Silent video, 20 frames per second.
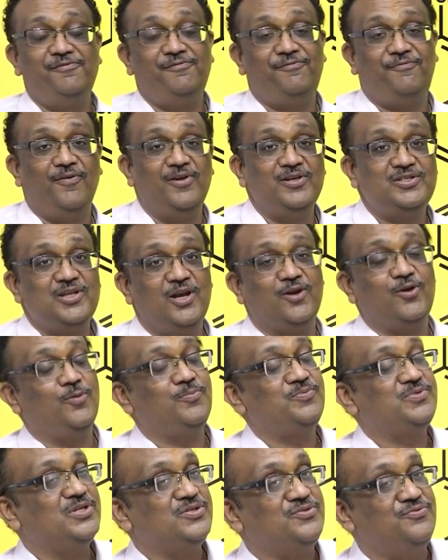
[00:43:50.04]
functional
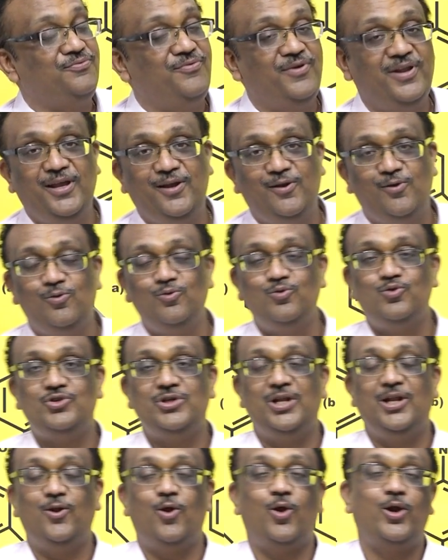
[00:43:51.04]
groups is very
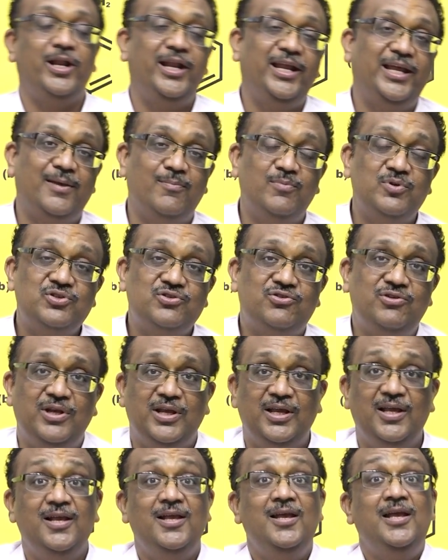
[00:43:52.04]
crucial in organic
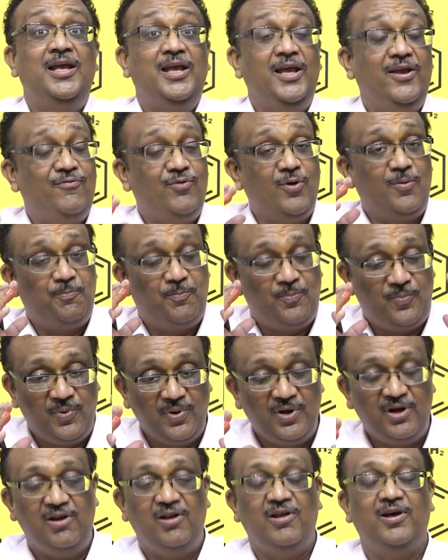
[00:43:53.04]
chemistry. If you are
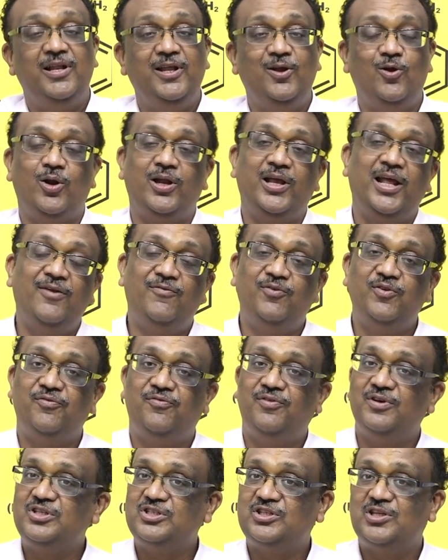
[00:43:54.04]
learning organic for the
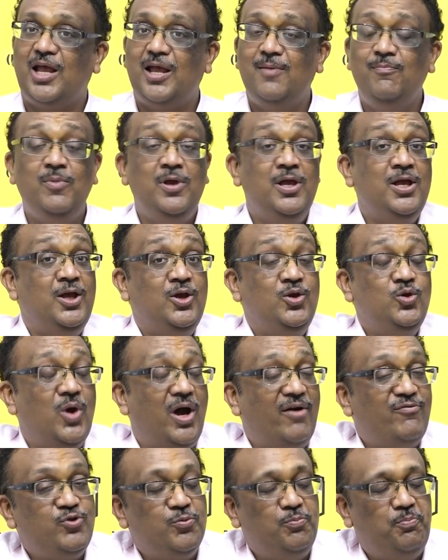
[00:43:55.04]
first time, you
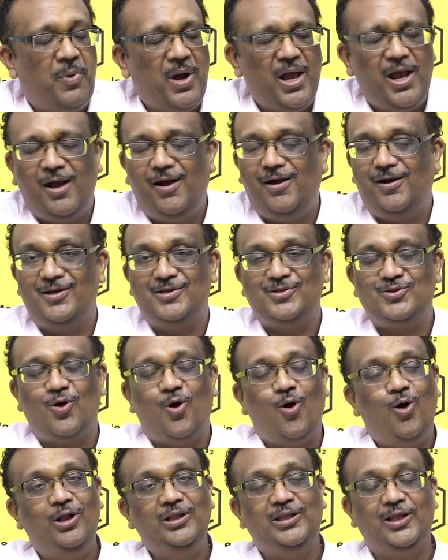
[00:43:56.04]
have to by heart
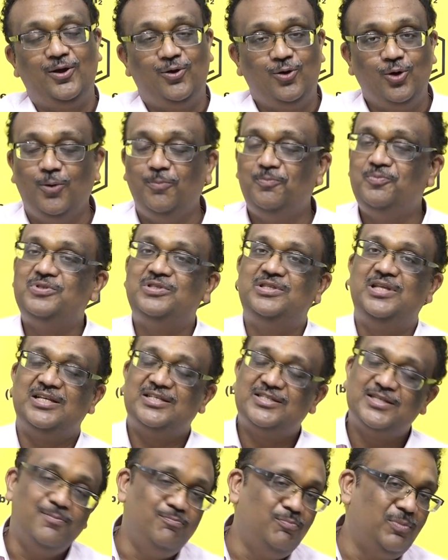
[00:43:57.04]
all the groups, their
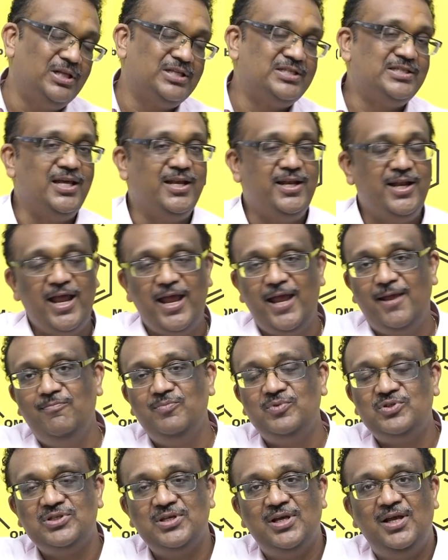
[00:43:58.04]
symbols, their
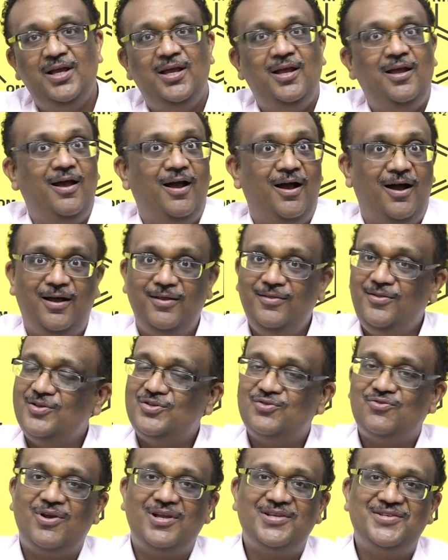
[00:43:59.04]
names and their
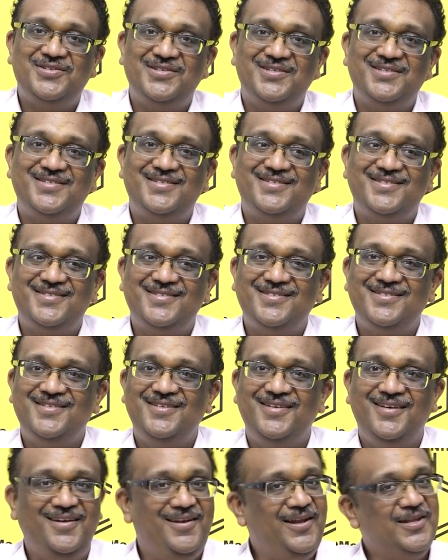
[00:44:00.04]
structures.
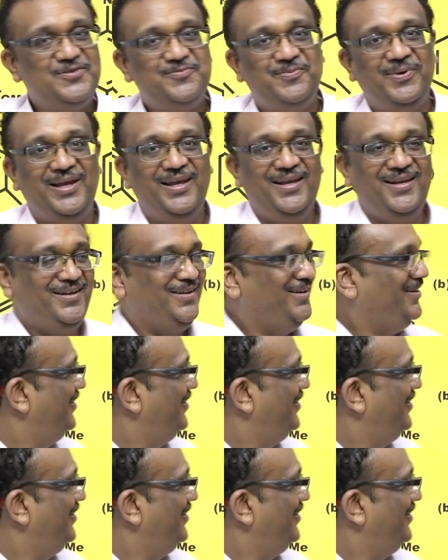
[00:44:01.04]
Let's begin.